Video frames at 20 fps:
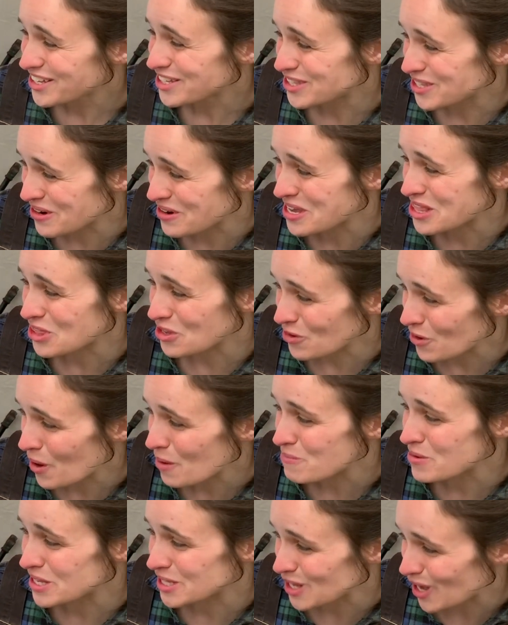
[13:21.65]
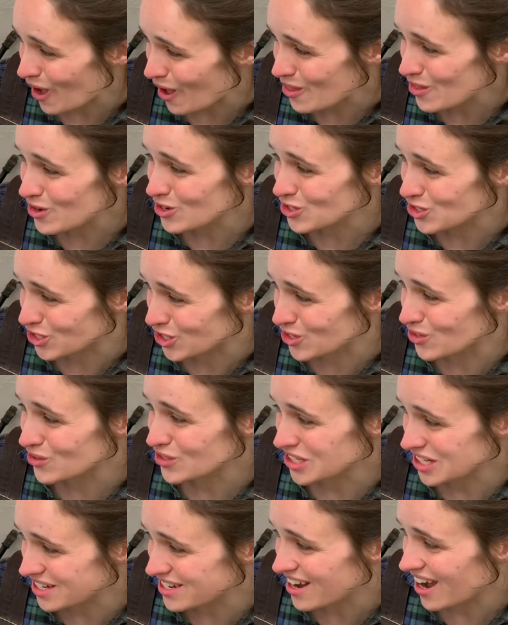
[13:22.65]
So he threw up his other shoe
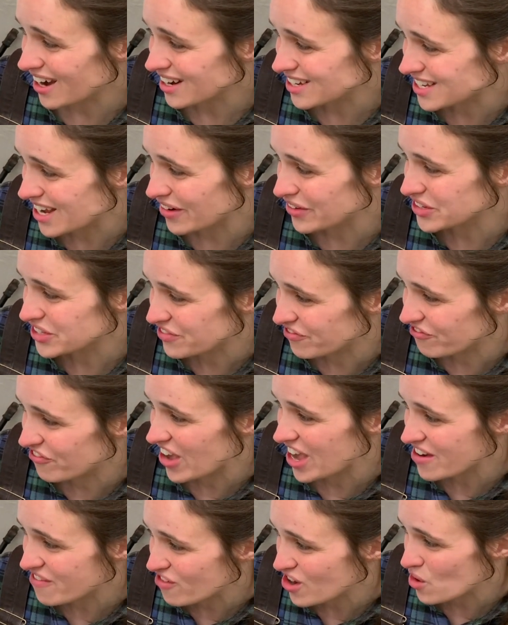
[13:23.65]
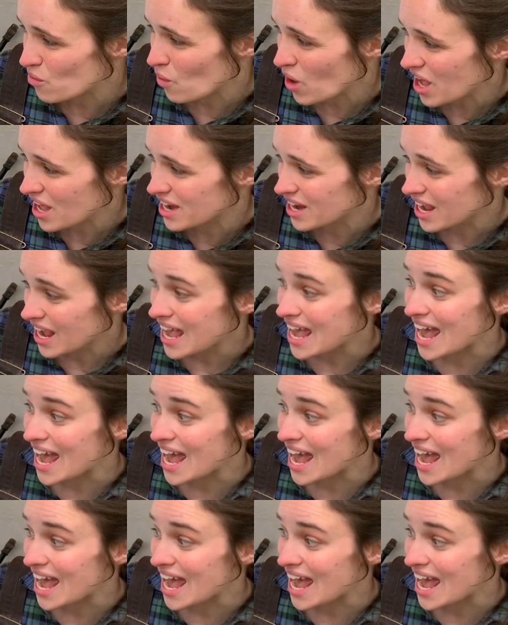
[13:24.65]
to knock down his favorite one.